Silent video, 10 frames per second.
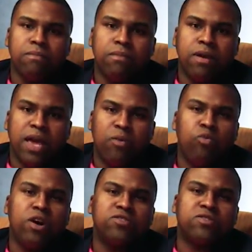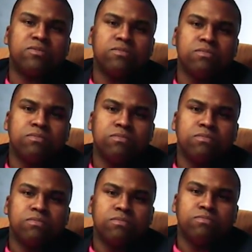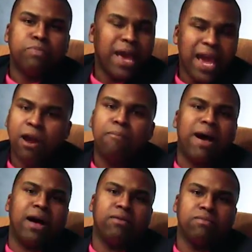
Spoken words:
and what's paramount